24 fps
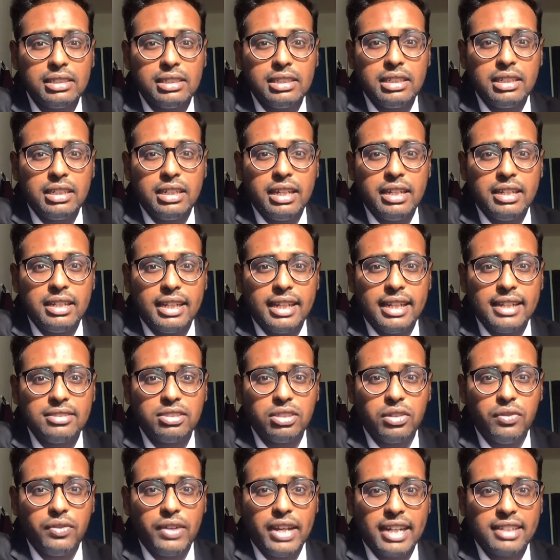In the case
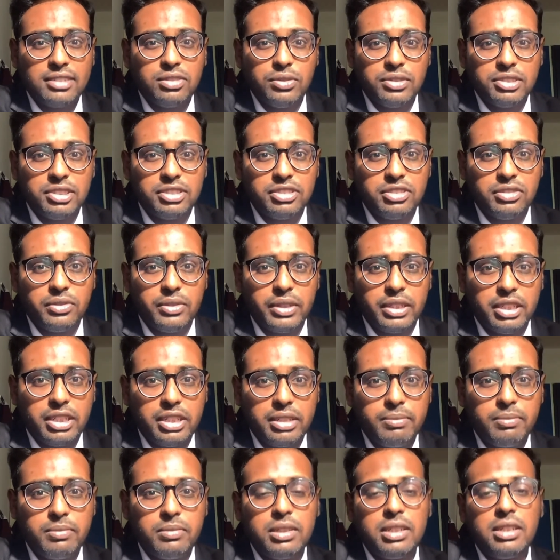of Rex versus
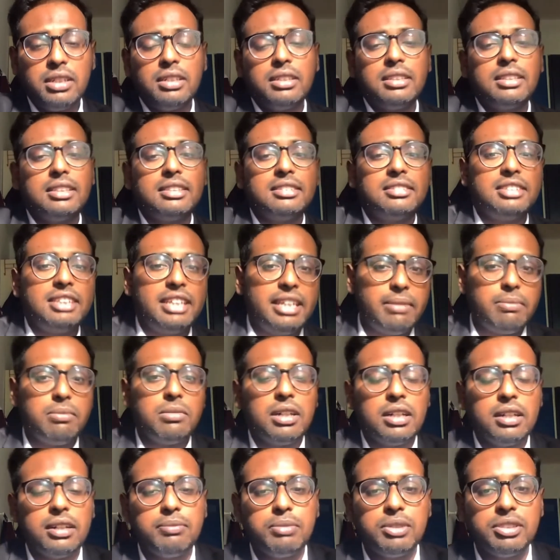Vatam, the same
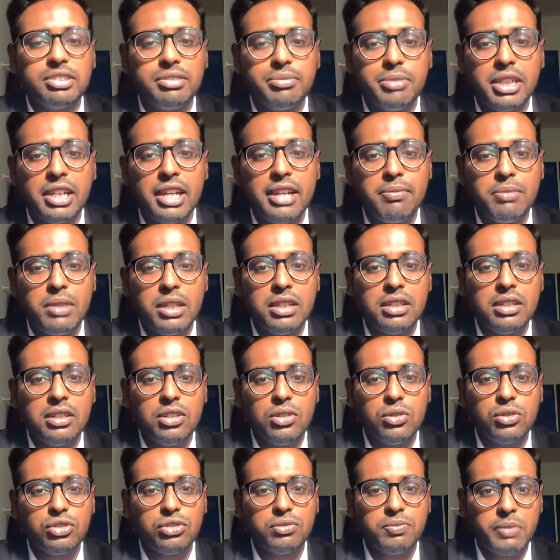principle had been
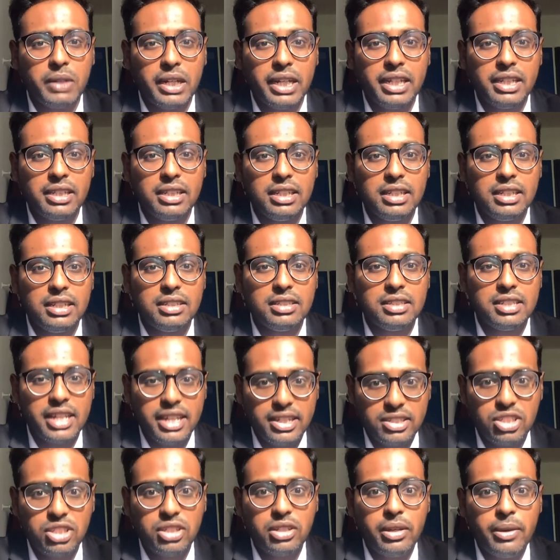used by the
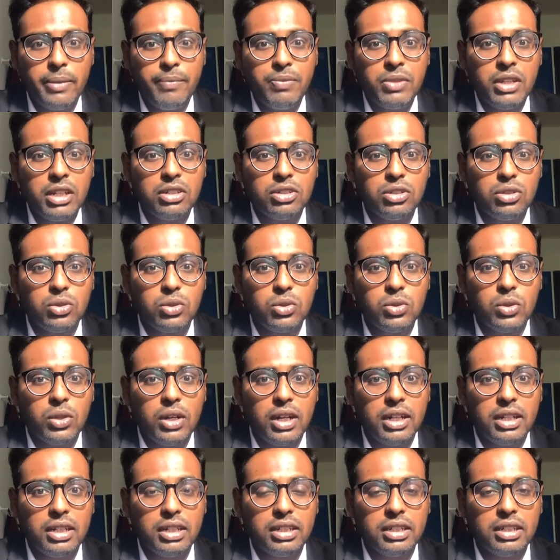judge to
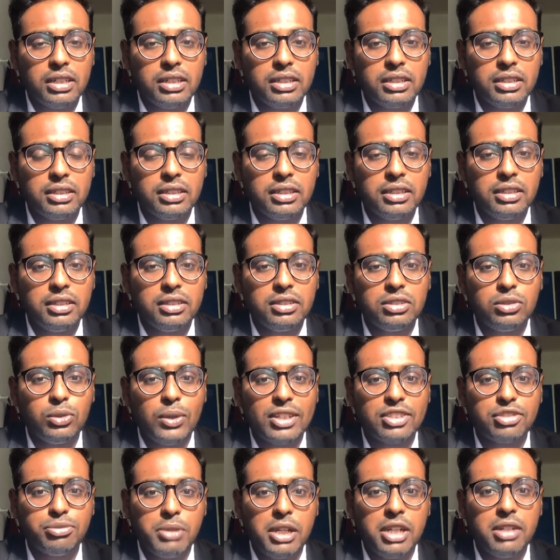
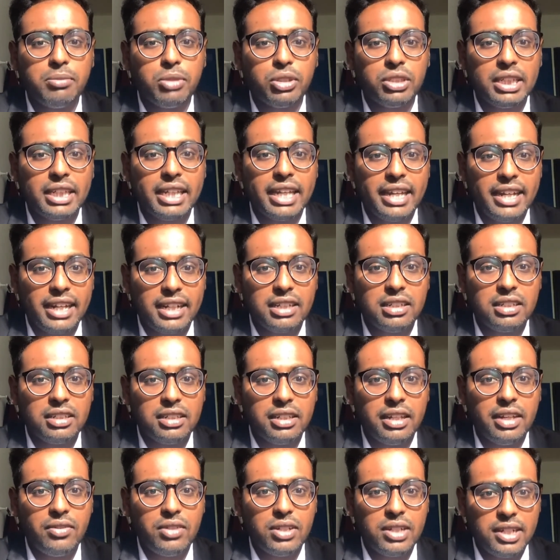explain about the character
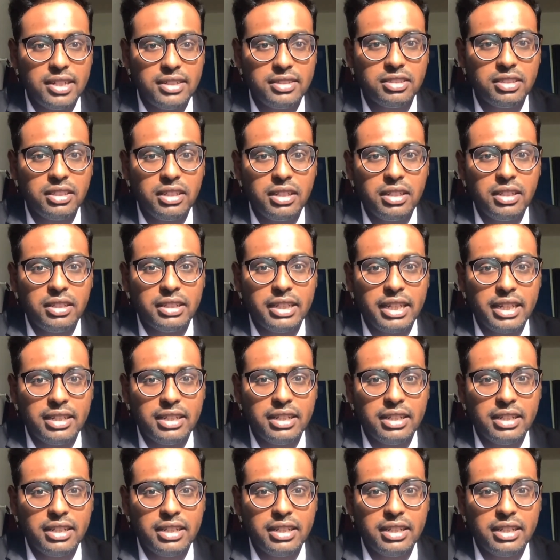evidence, that